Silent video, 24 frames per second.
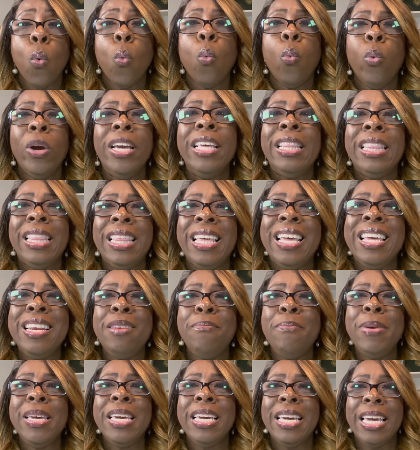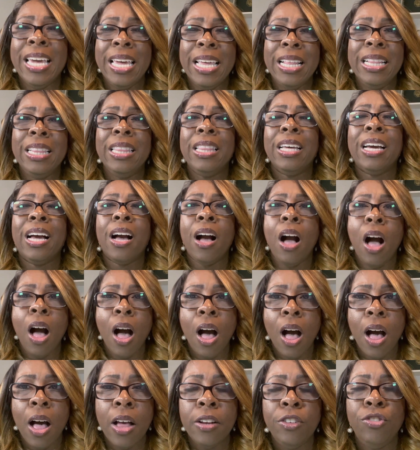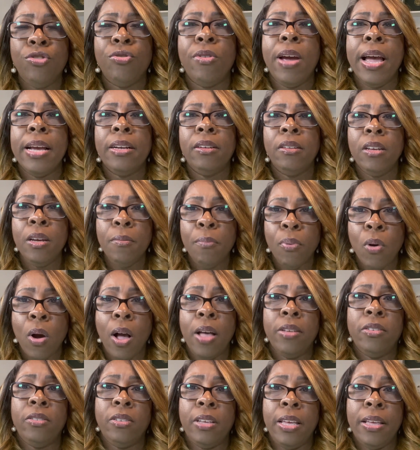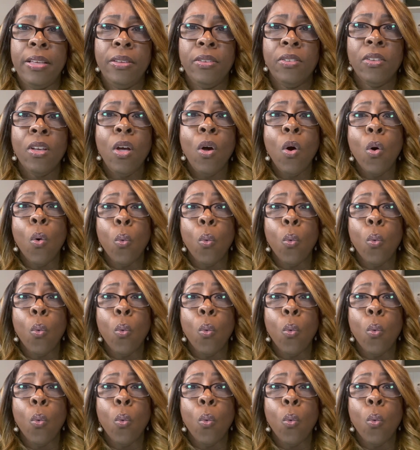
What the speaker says: we then begin the contracting process